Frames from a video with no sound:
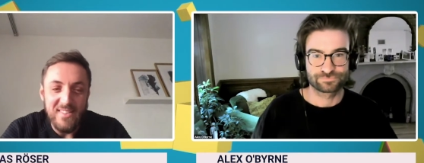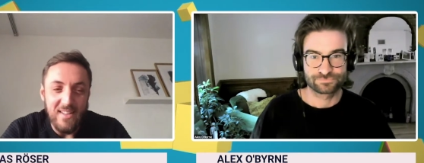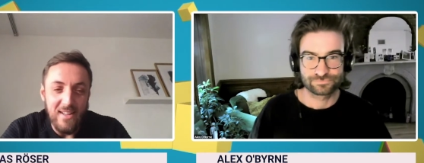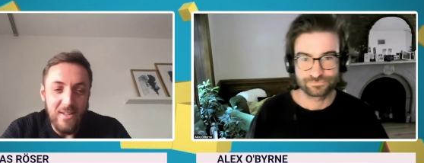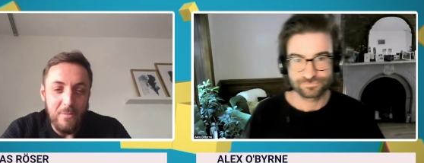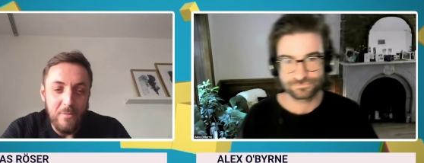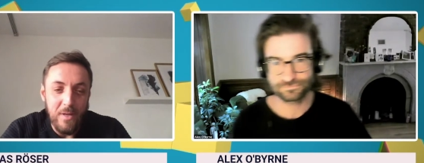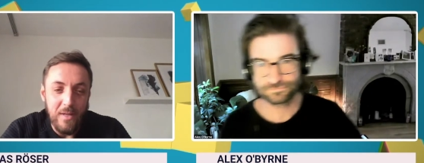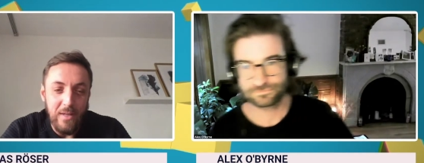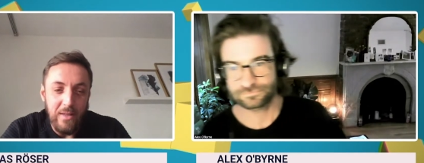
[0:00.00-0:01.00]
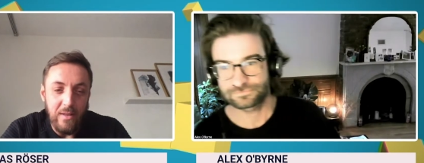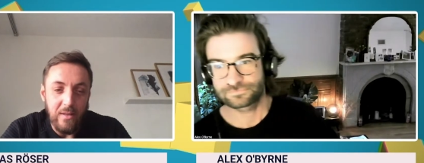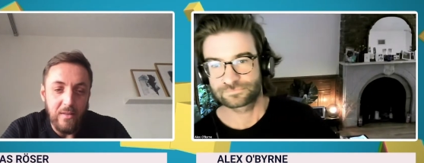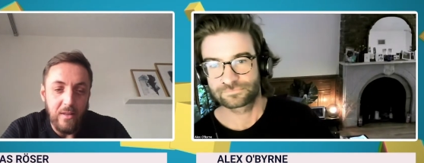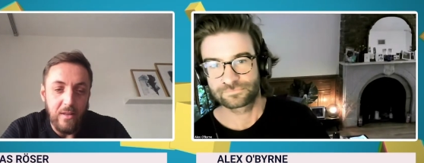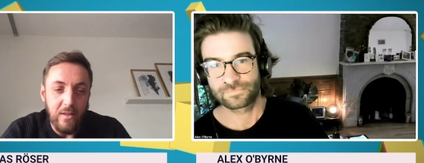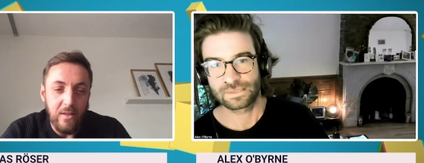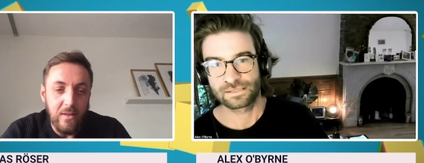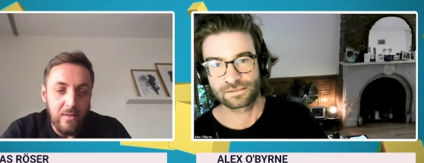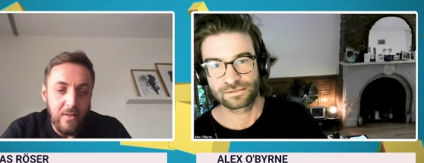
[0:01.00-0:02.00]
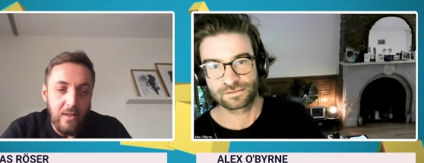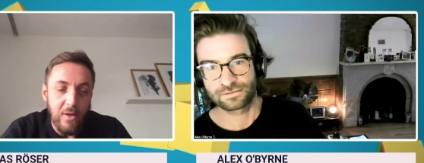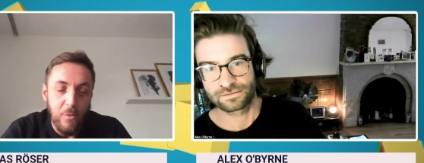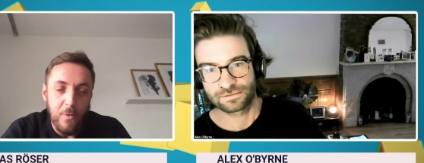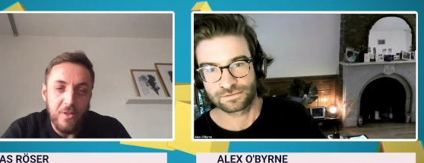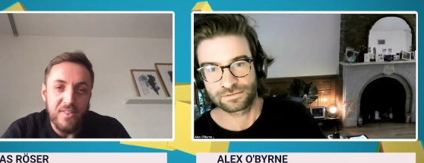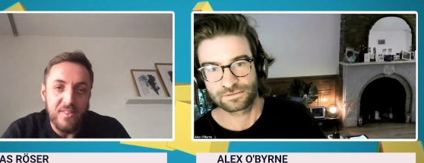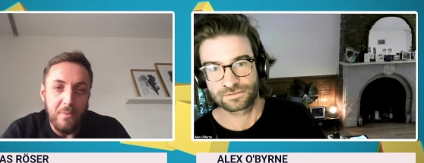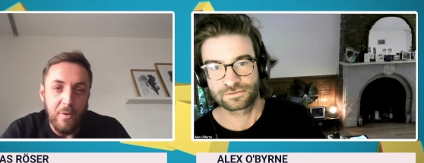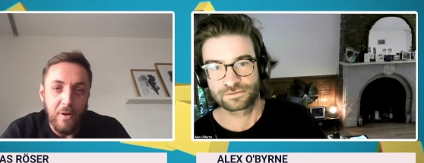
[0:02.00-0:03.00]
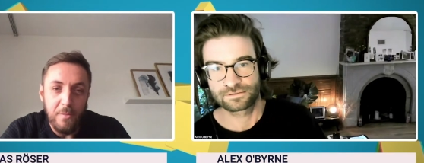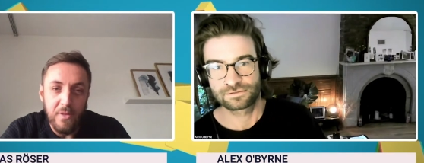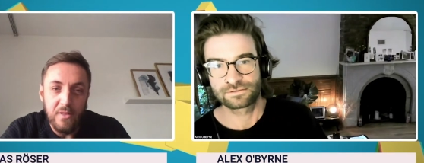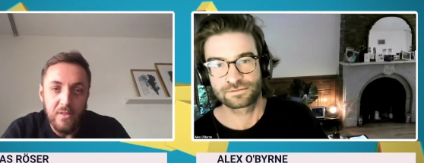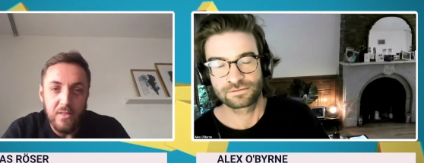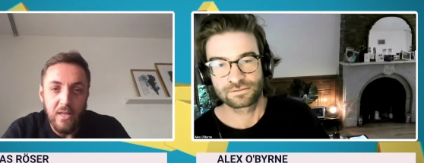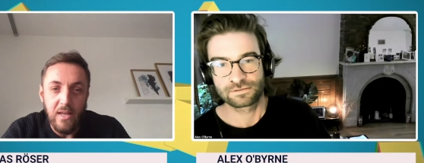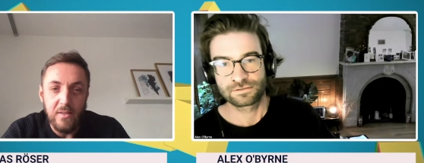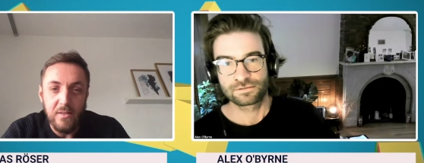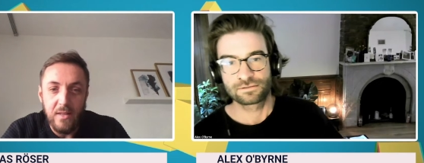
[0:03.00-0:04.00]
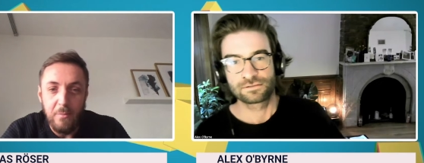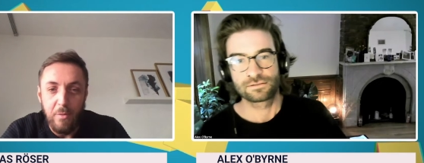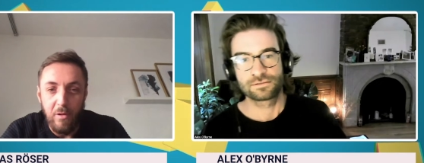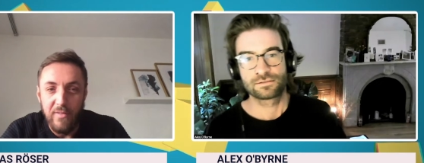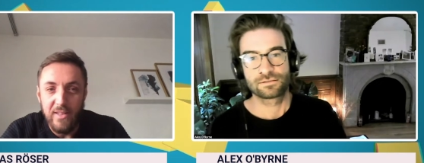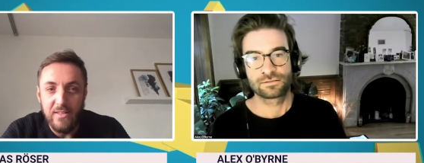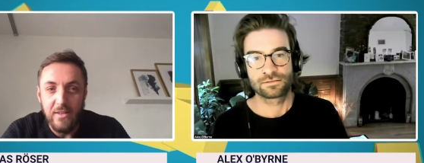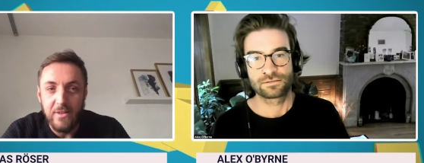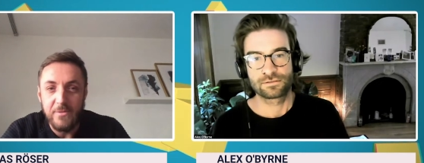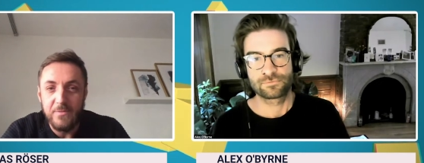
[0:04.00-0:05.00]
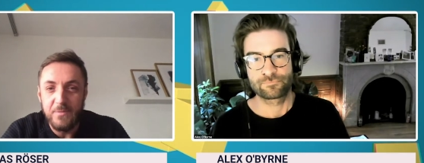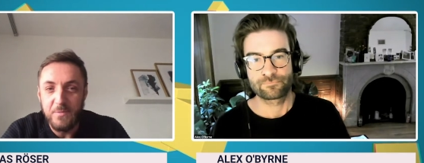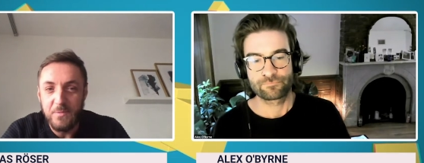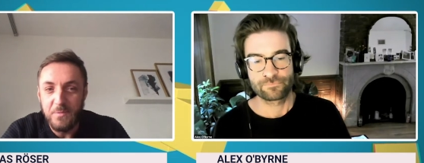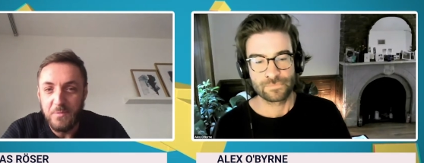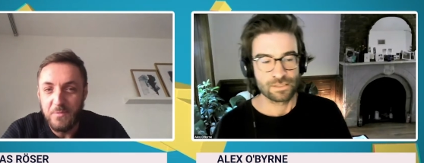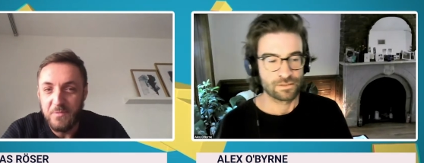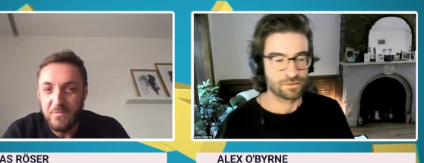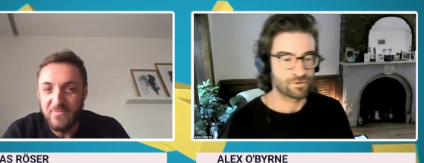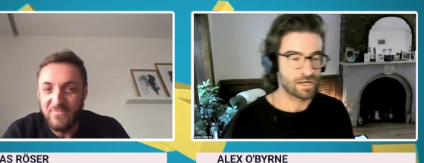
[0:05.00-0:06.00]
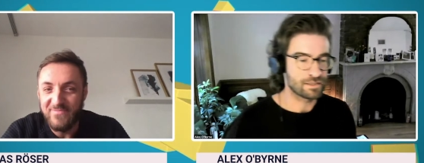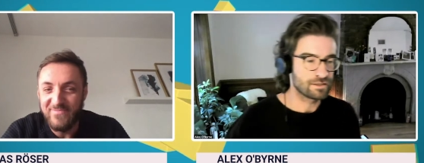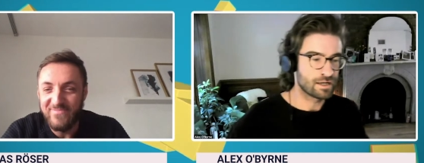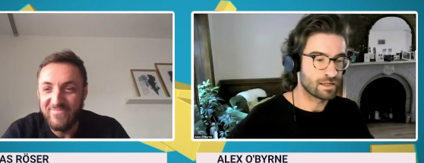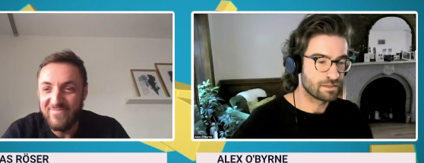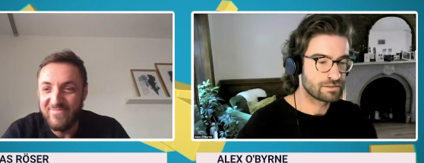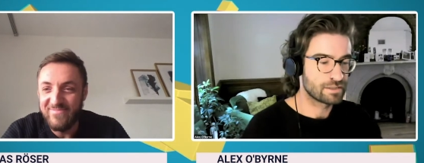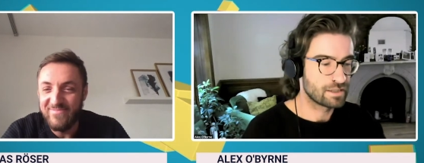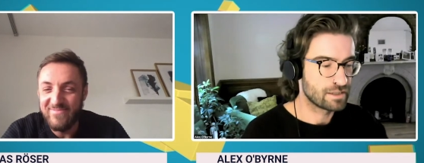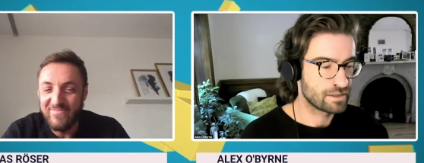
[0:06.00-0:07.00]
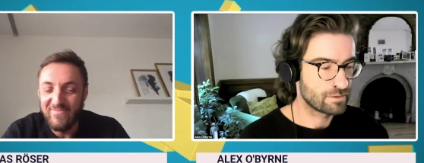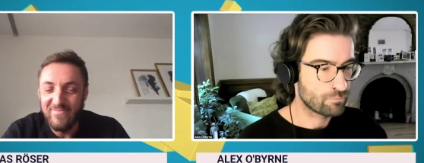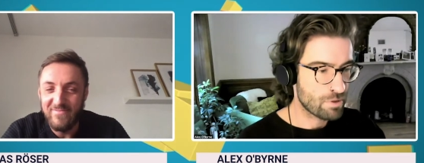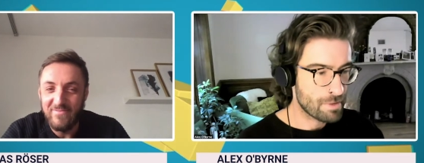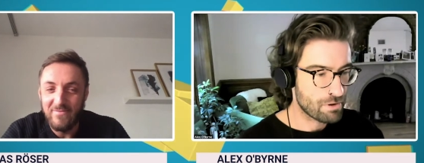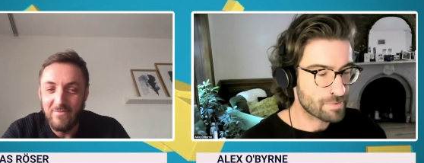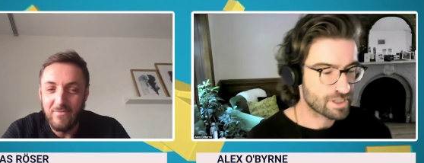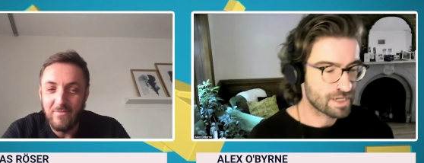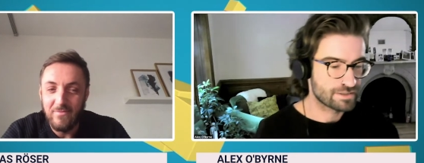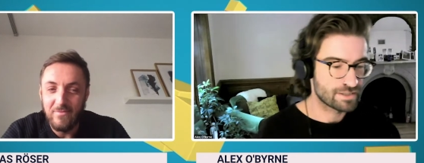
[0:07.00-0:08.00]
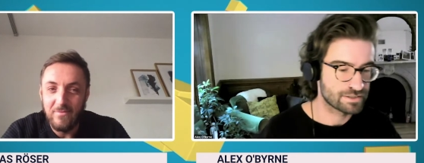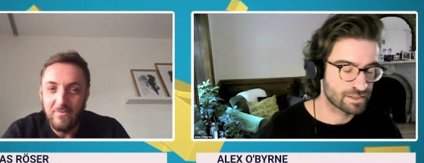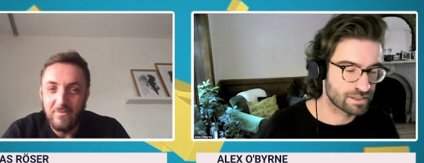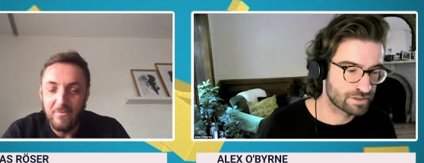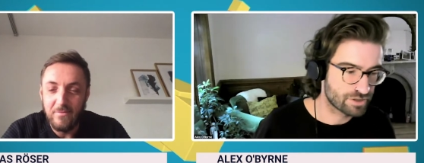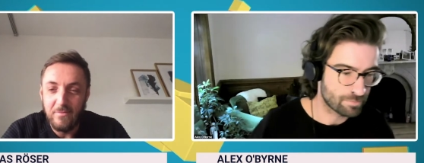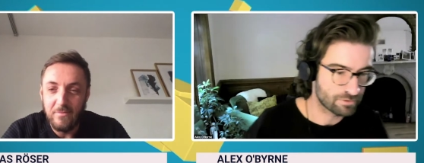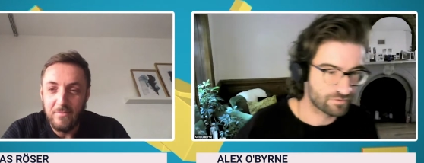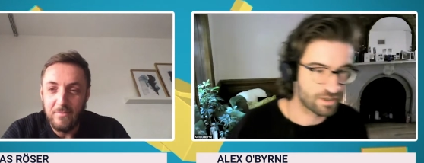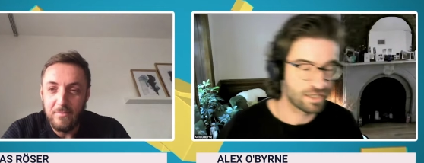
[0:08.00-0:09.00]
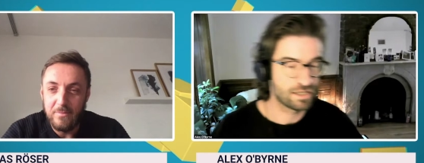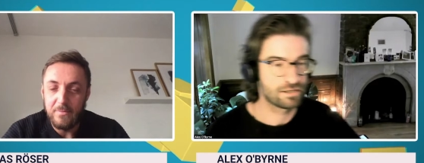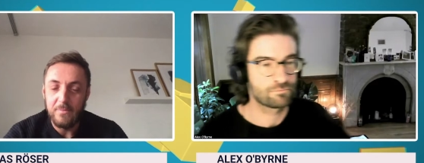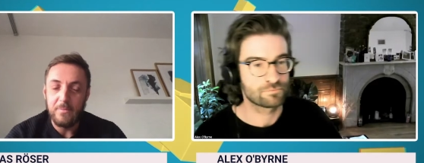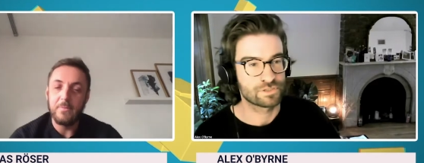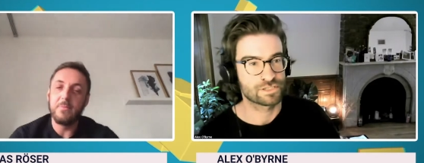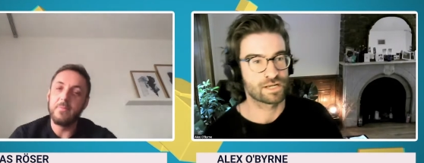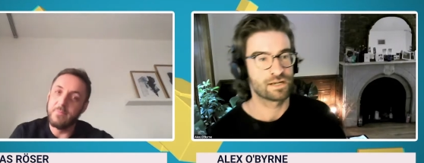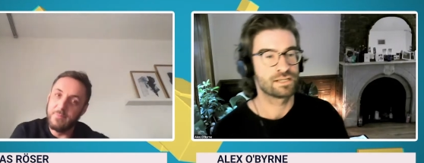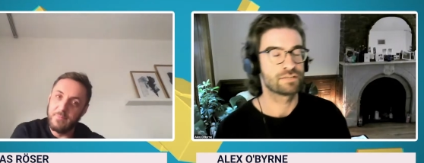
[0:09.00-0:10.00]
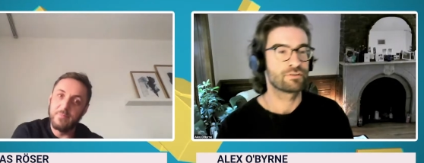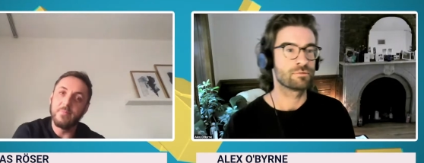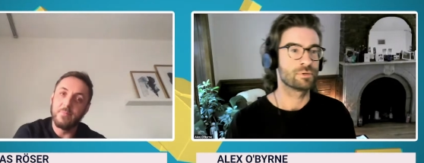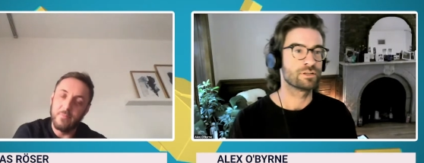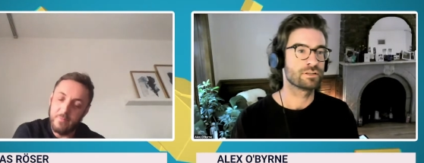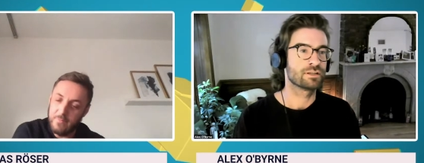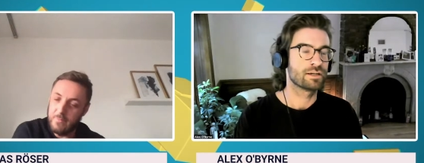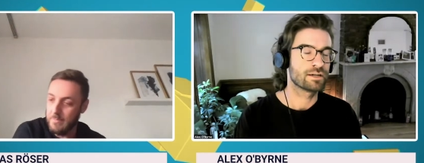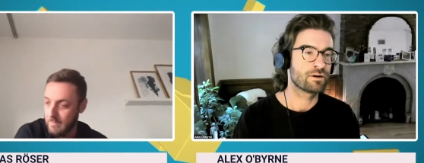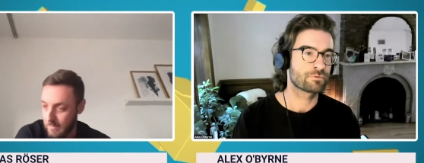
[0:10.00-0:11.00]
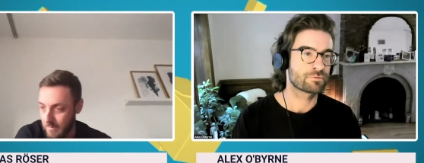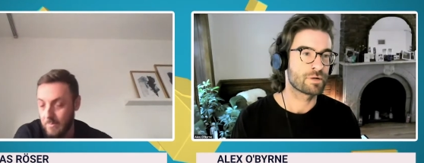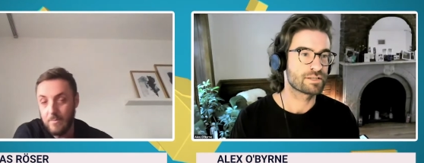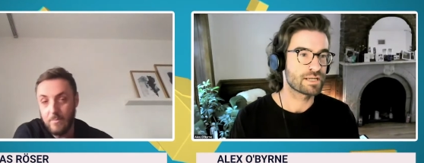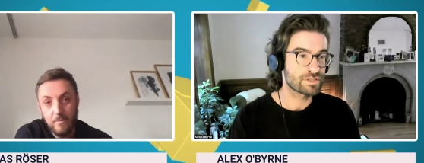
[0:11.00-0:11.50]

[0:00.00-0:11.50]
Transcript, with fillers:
Speaker 1: I'm uh, leading the the e-commerce department at uh, Paul Valentine.
Speaker 2: Great. And uh, We Make Websites is a Shopify design development uh, optimization